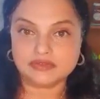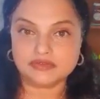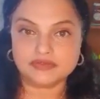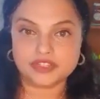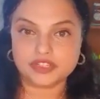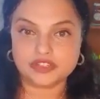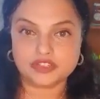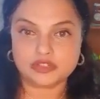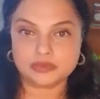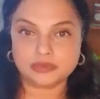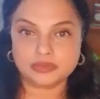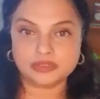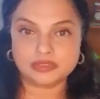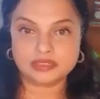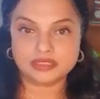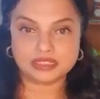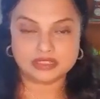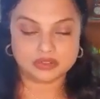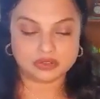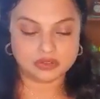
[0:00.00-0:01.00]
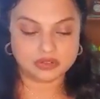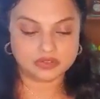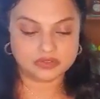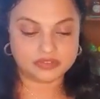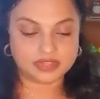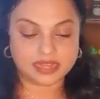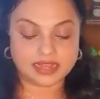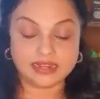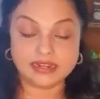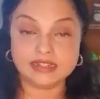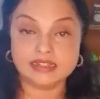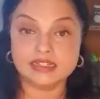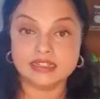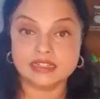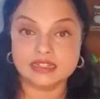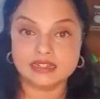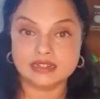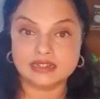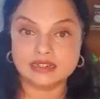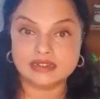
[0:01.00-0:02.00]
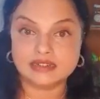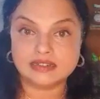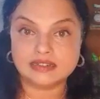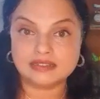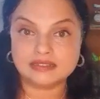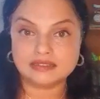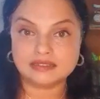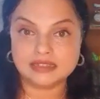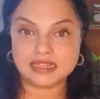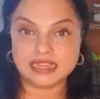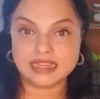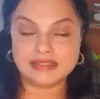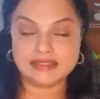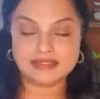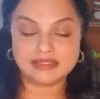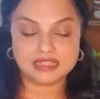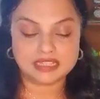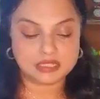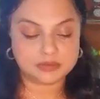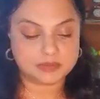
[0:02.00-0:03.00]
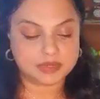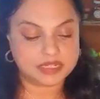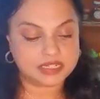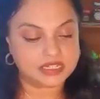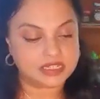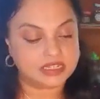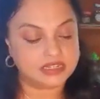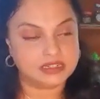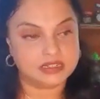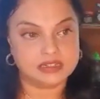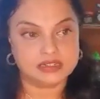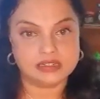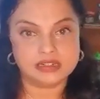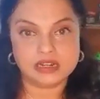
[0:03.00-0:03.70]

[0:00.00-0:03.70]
vegetables and all of that in this particular